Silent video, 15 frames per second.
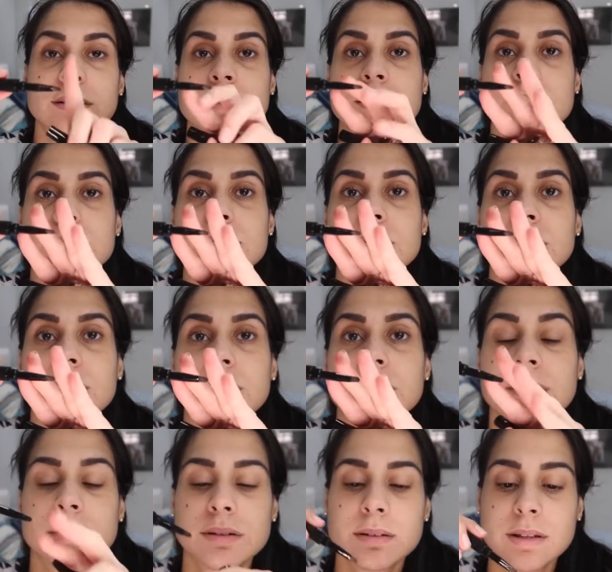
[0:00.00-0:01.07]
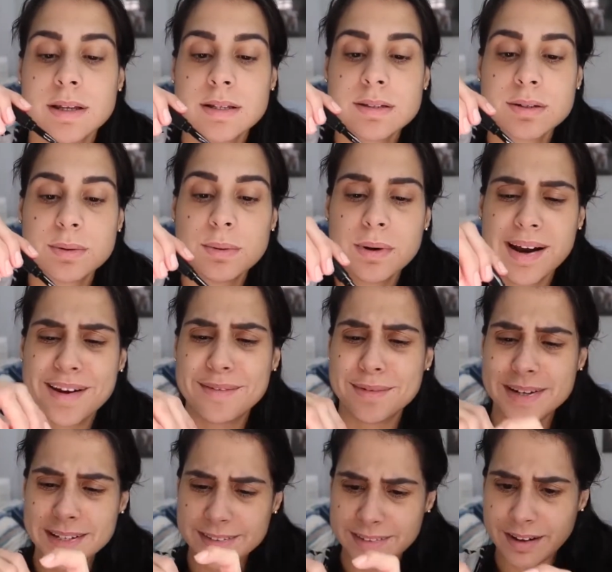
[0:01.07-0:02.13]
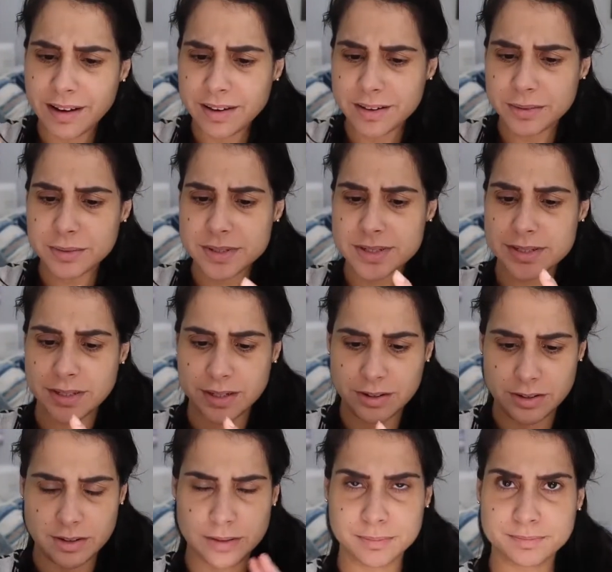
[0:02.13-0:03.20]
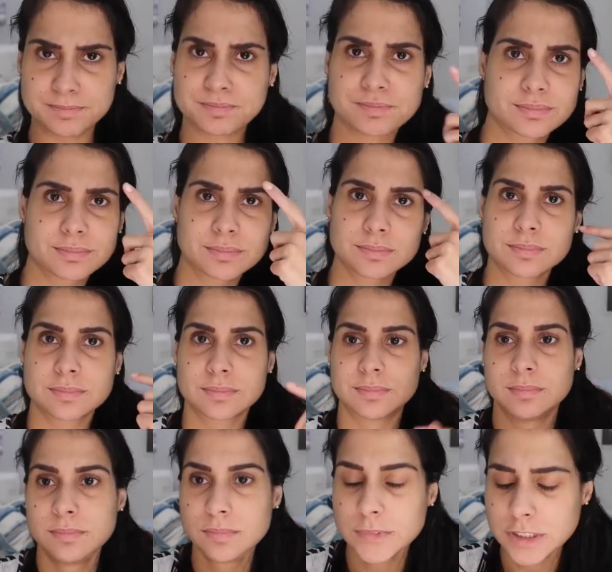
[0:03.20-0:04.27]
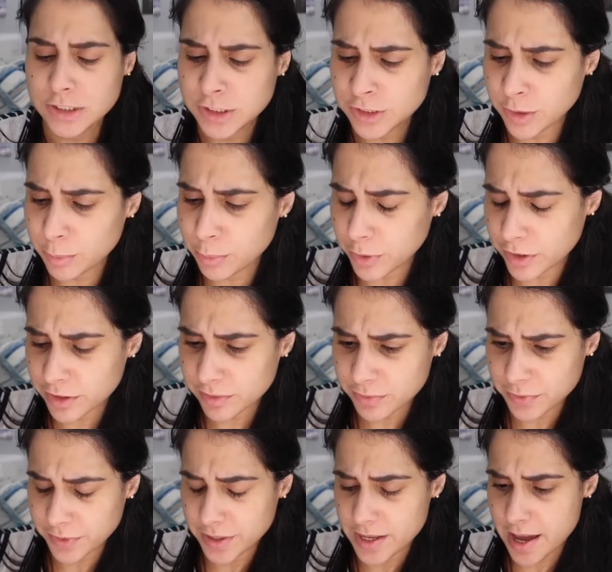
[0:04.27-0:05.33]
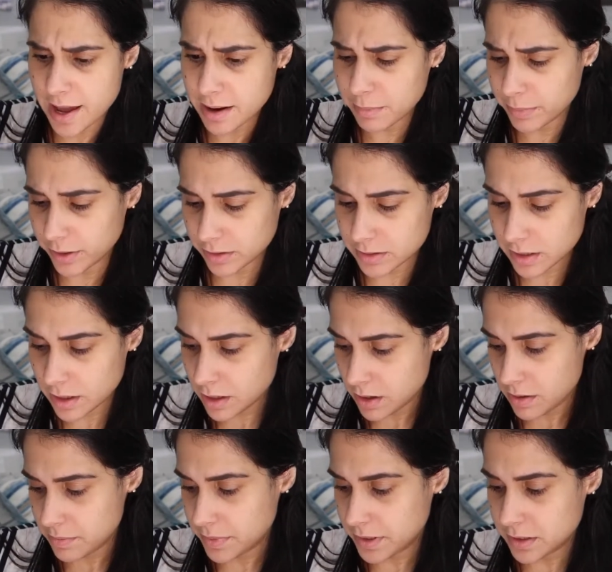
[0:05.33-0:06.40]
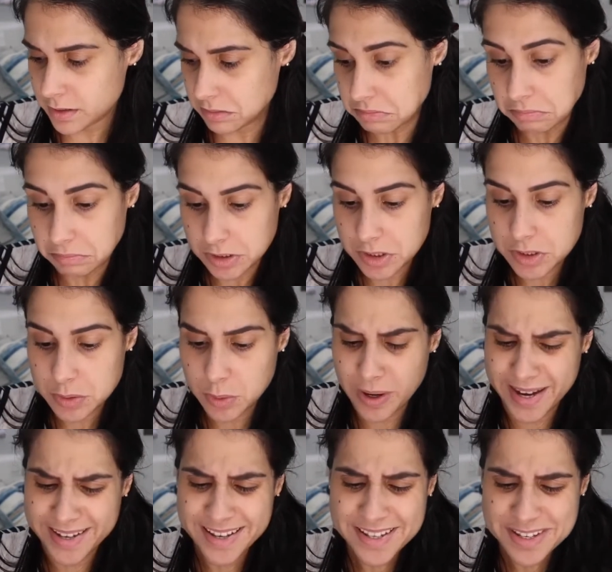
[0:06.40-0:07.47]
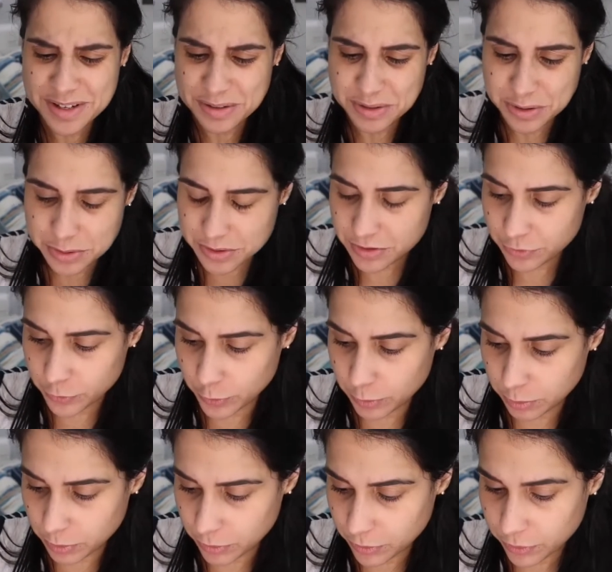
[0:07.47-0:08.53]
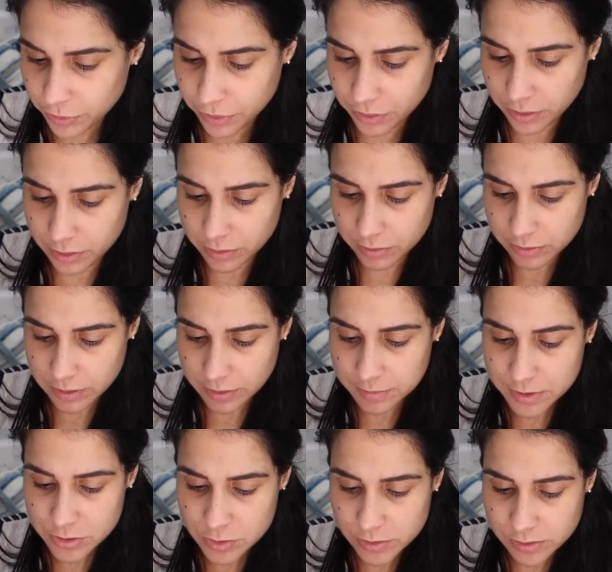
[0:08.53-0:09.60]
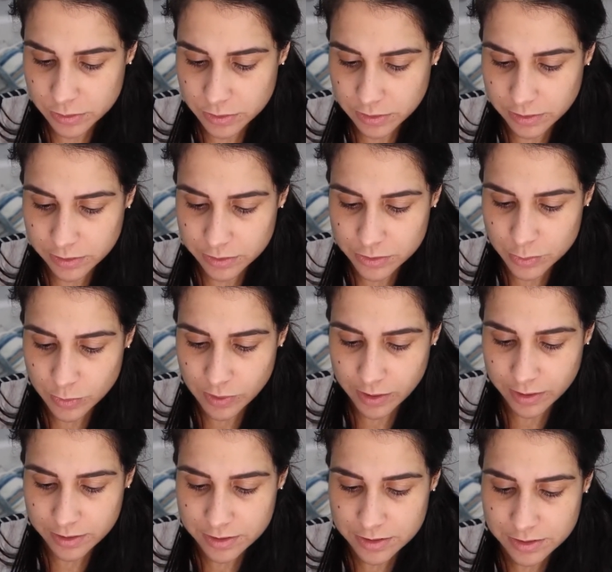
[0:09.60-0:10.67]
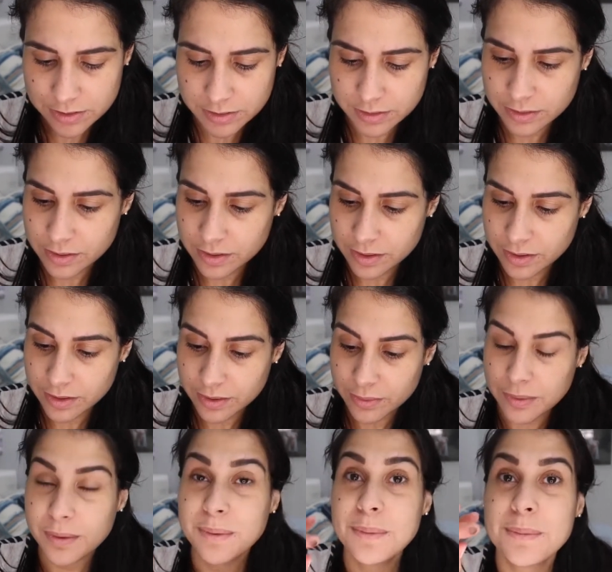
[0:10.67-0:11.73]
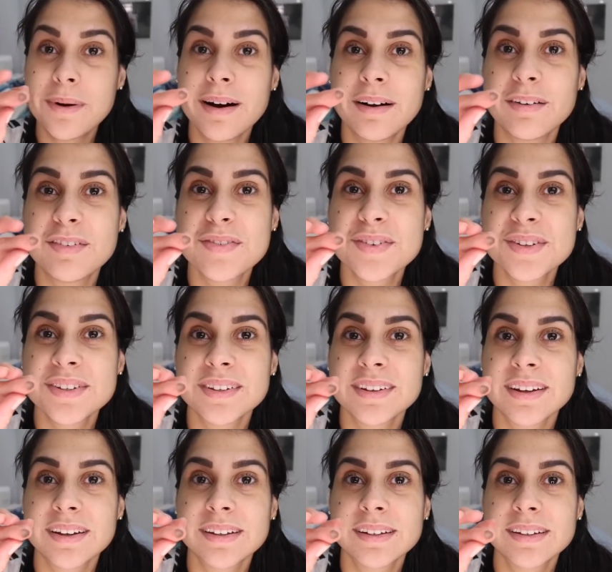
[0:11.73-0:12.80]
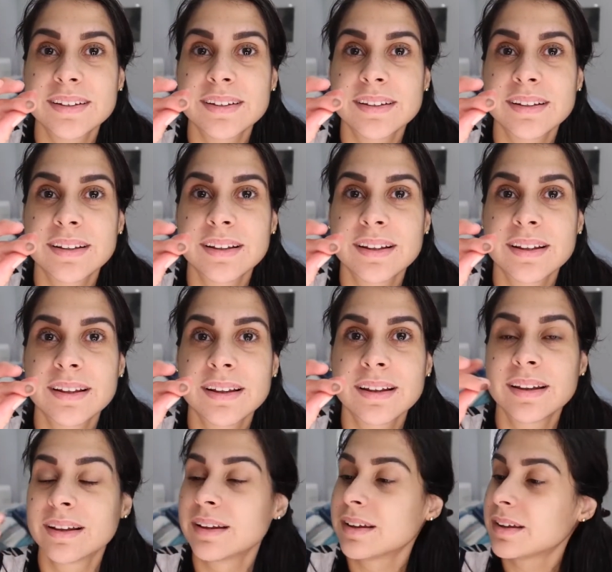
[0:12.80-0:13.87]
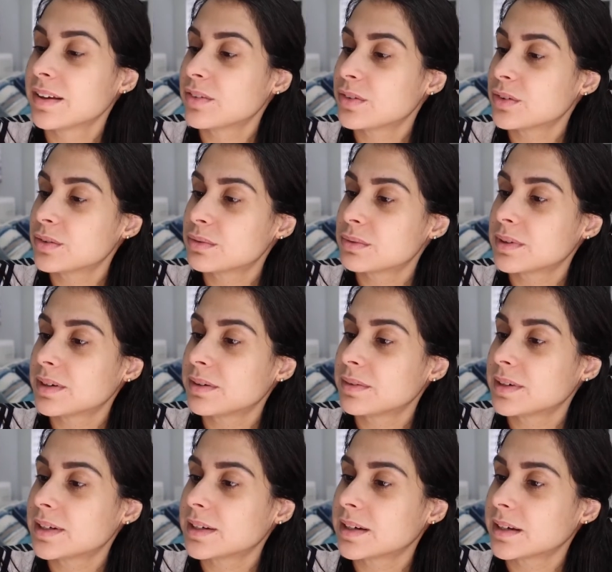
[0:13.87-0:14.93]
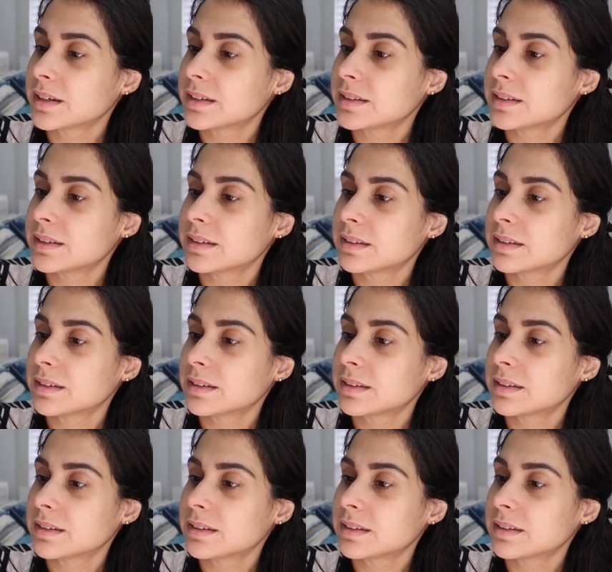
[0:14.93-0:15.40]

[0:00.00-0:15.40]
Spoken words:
You see here? That's cool. I really thought it was like a, product for the eyebrows, but it's cool. I guess you could use it for both, Let me do a little swatch. Oh wow, it feels nice. It feels really nice.